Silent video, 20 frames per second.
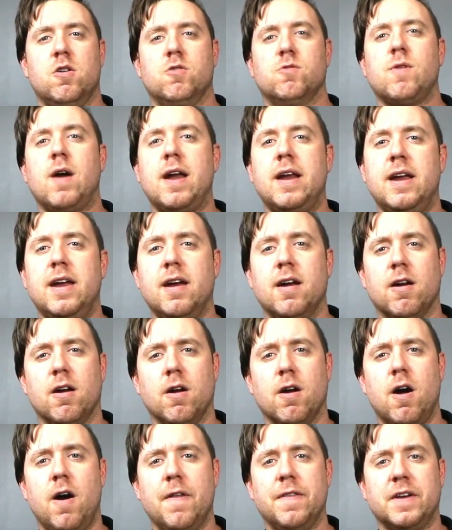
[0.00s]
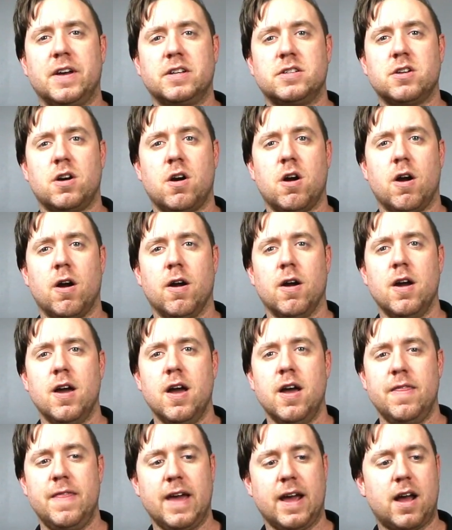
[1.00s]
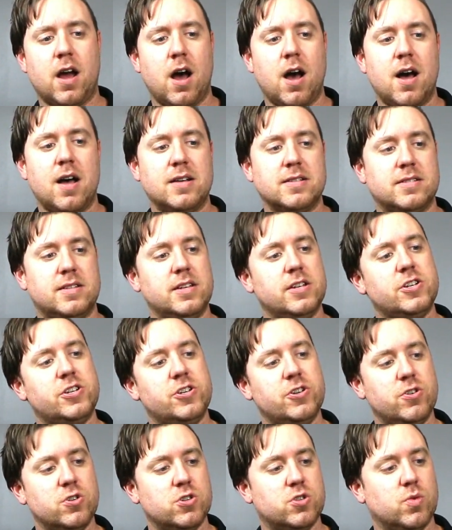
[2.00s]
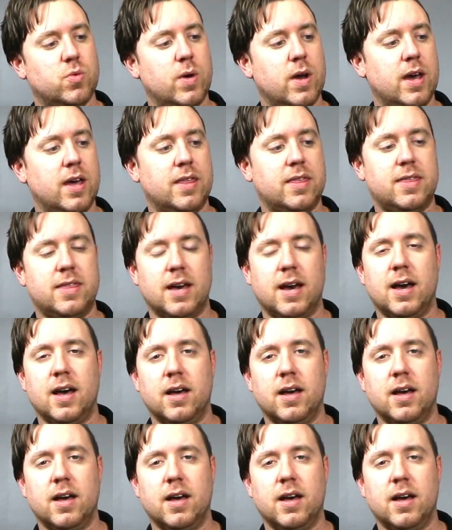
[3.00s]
right here on the guitar that caused issues with